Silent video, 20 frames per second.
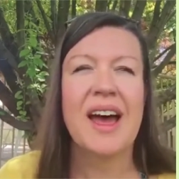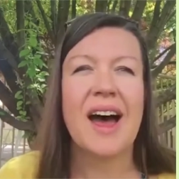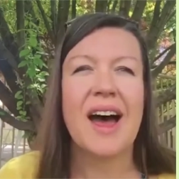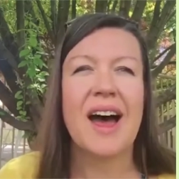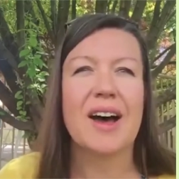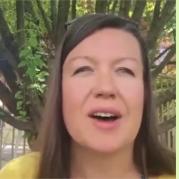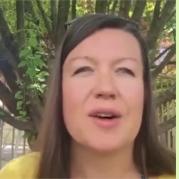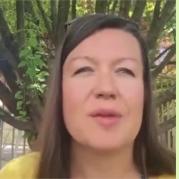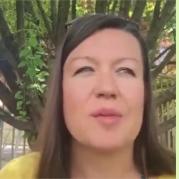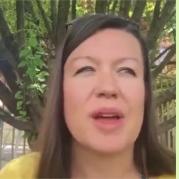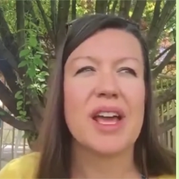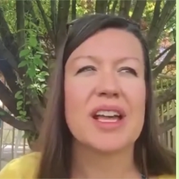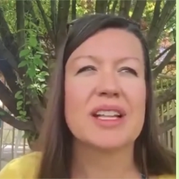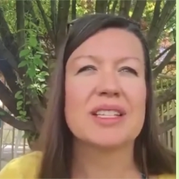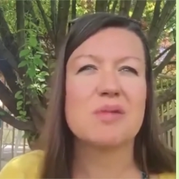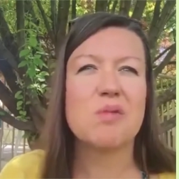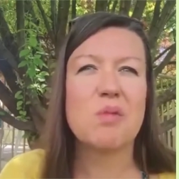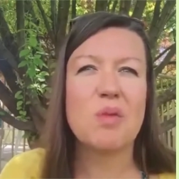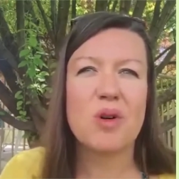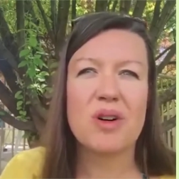Um,
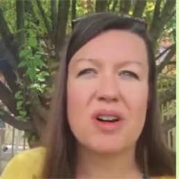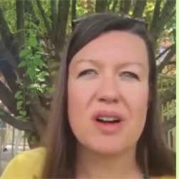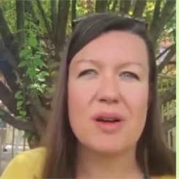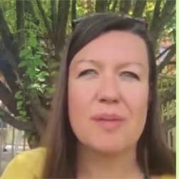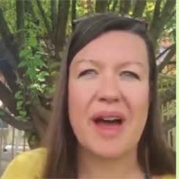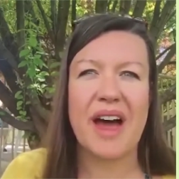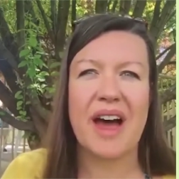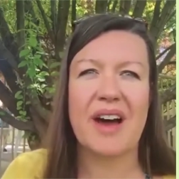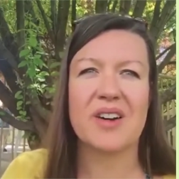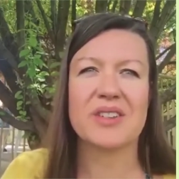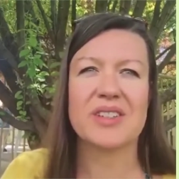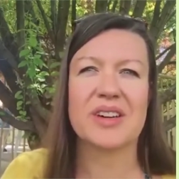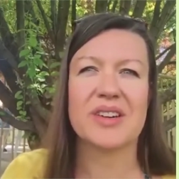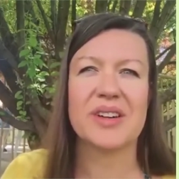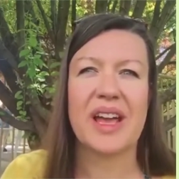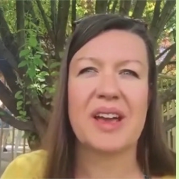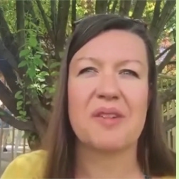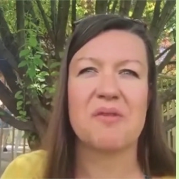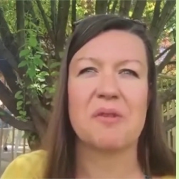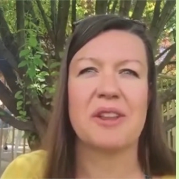it's more about,
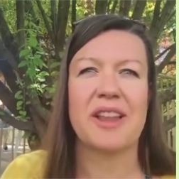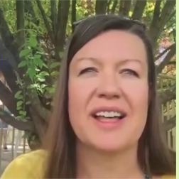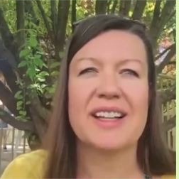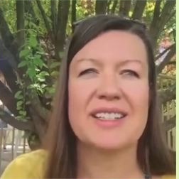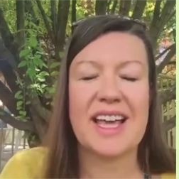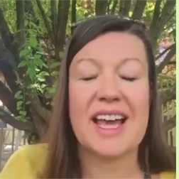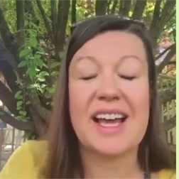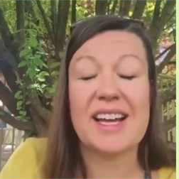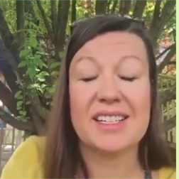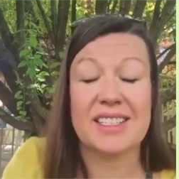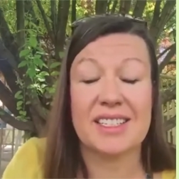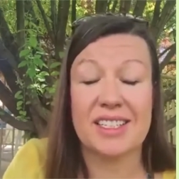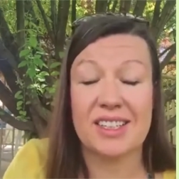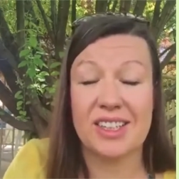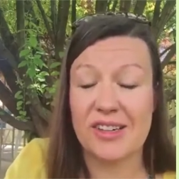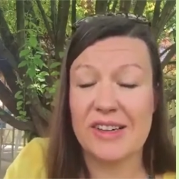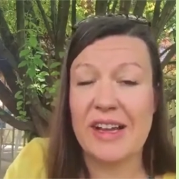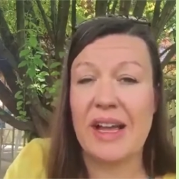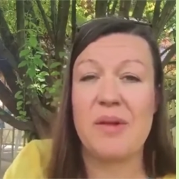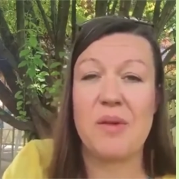okay, well, let's actually
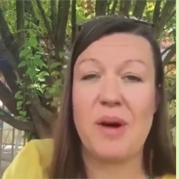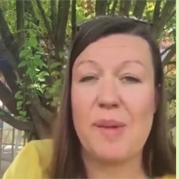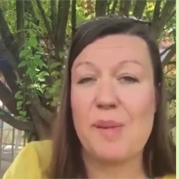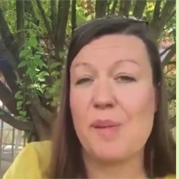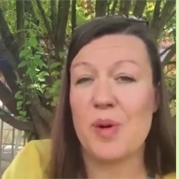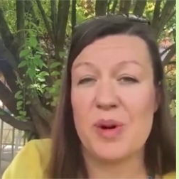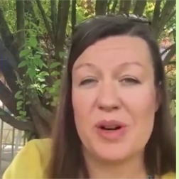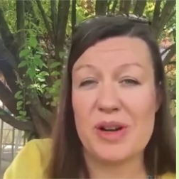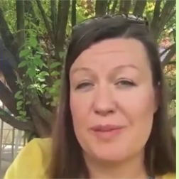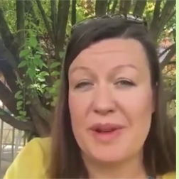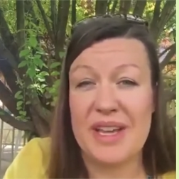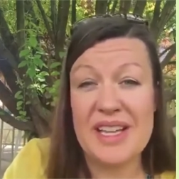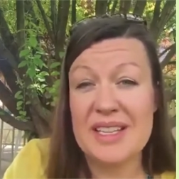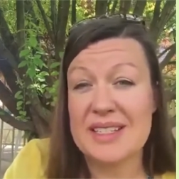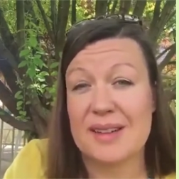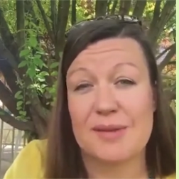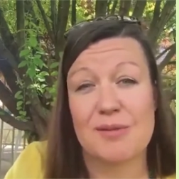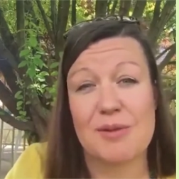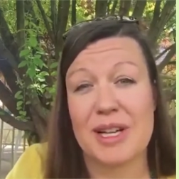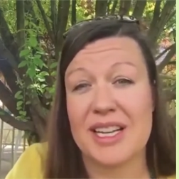look at what boredom
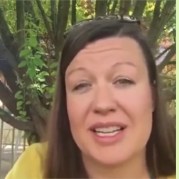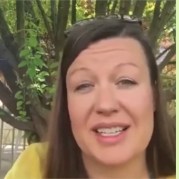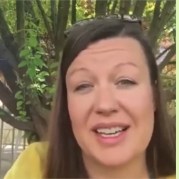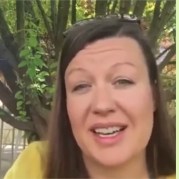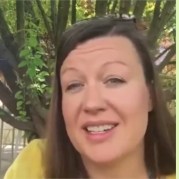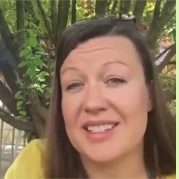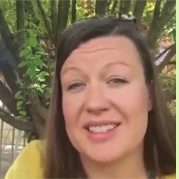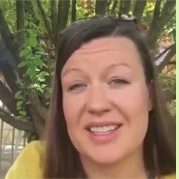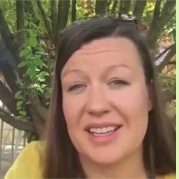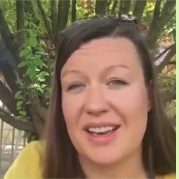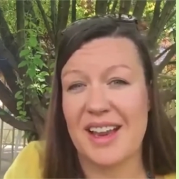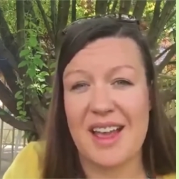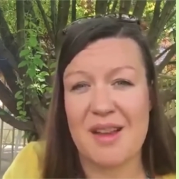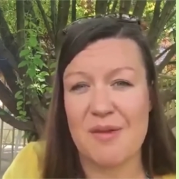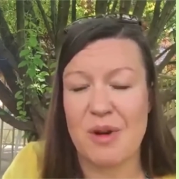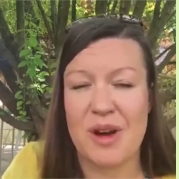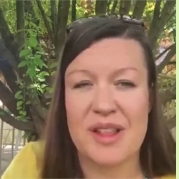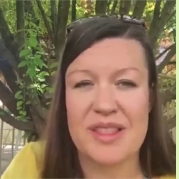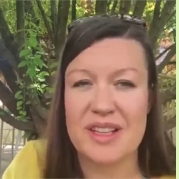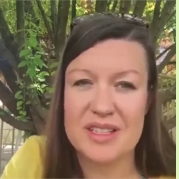is and what it does and,
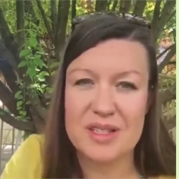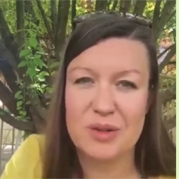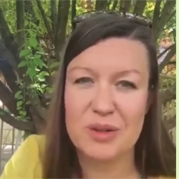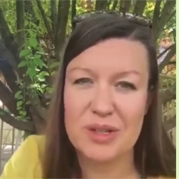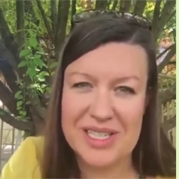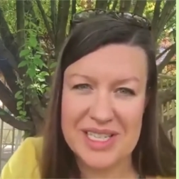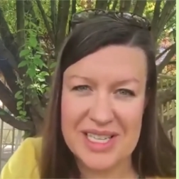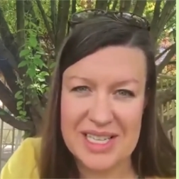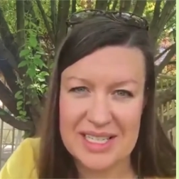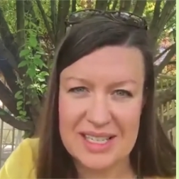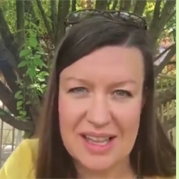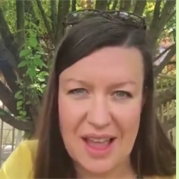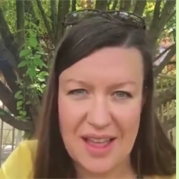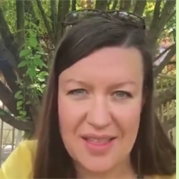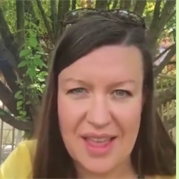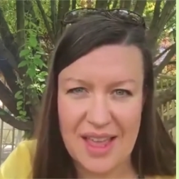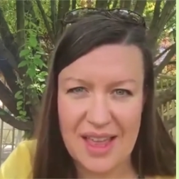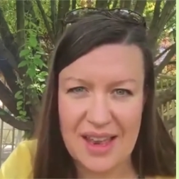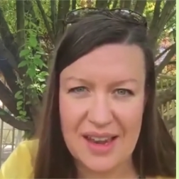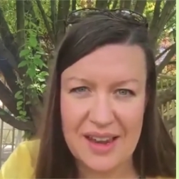and what the source is,
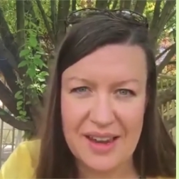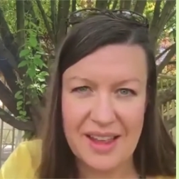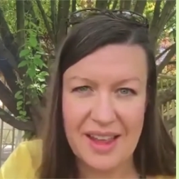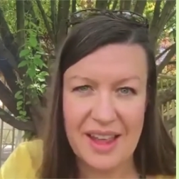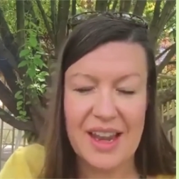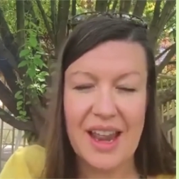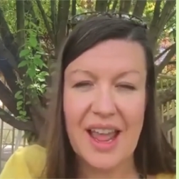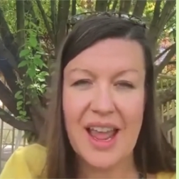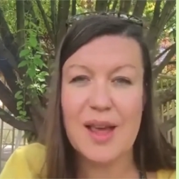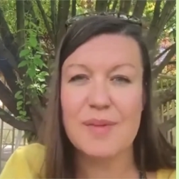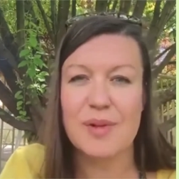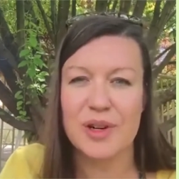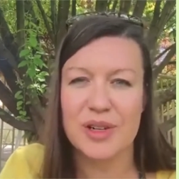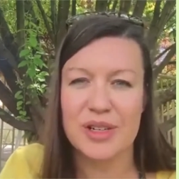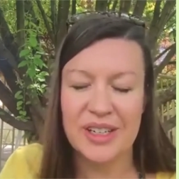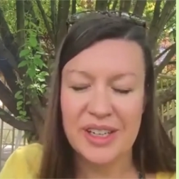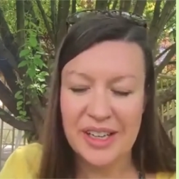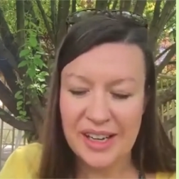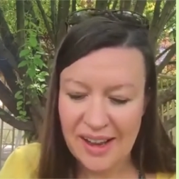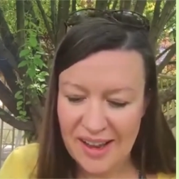and then
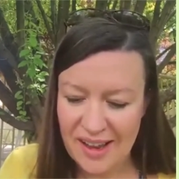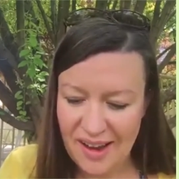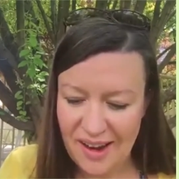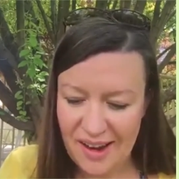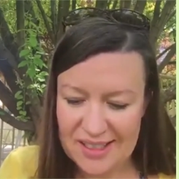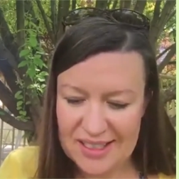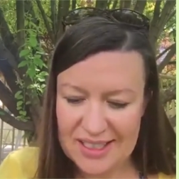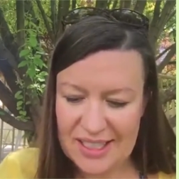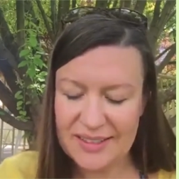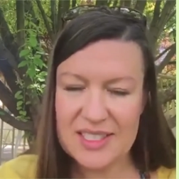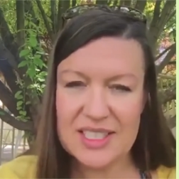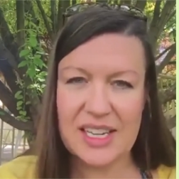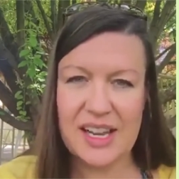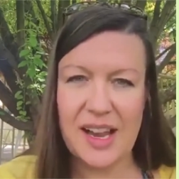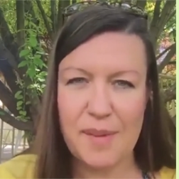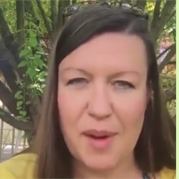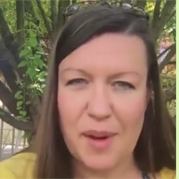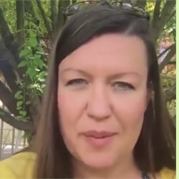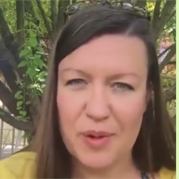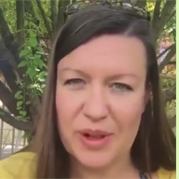enable ourselves to
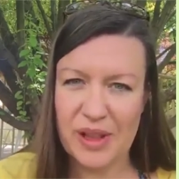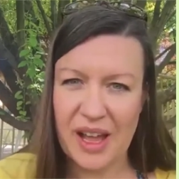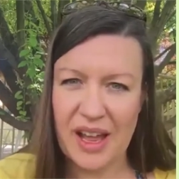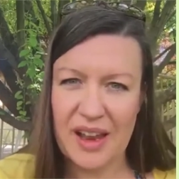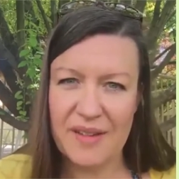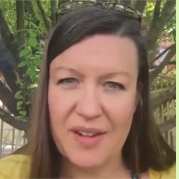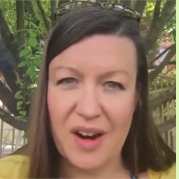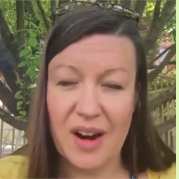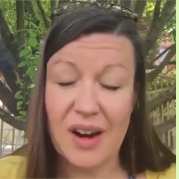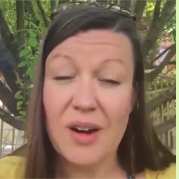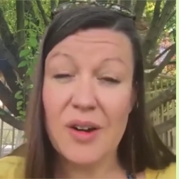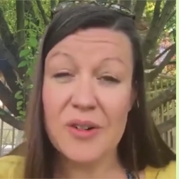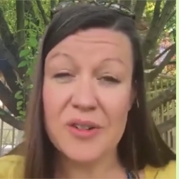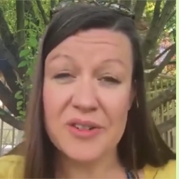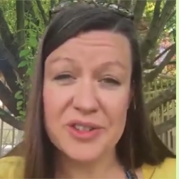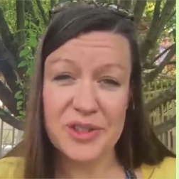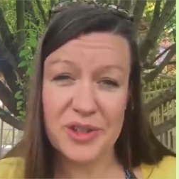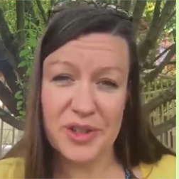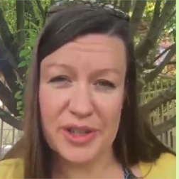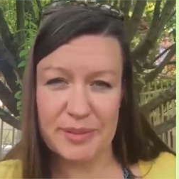come up with kind of our
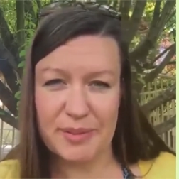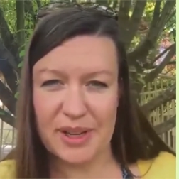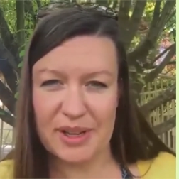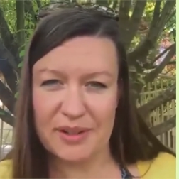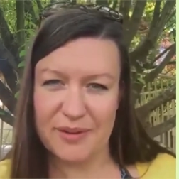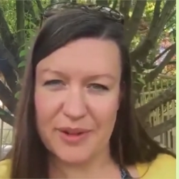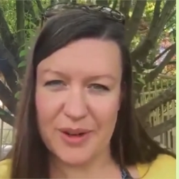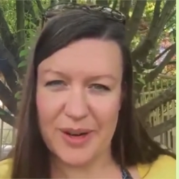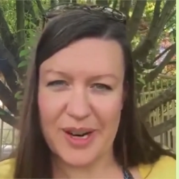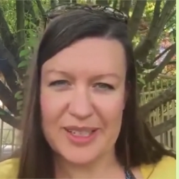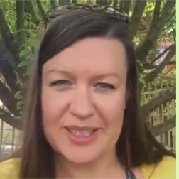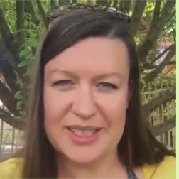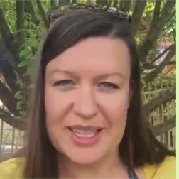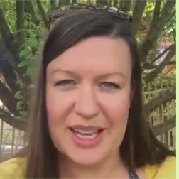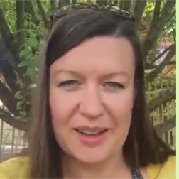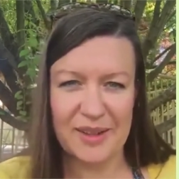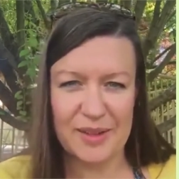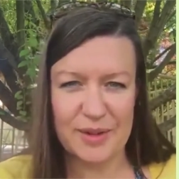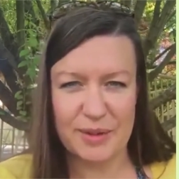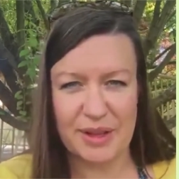own treatment for
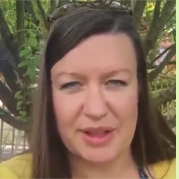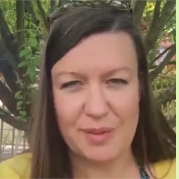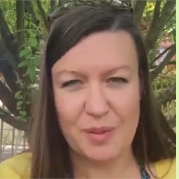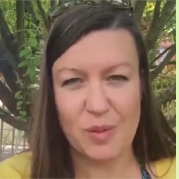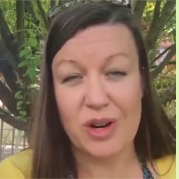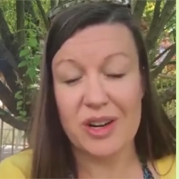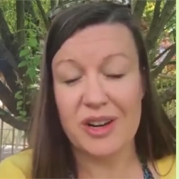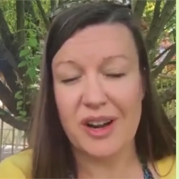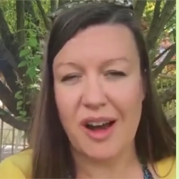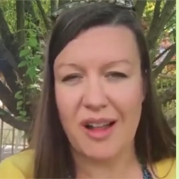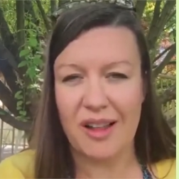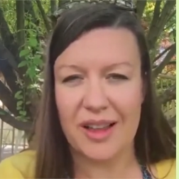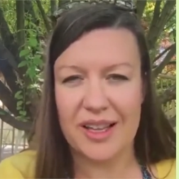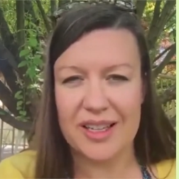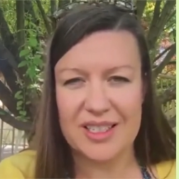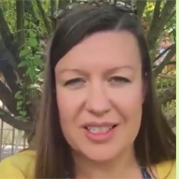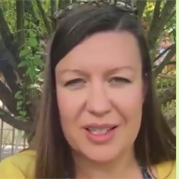ourselves with more knowledge.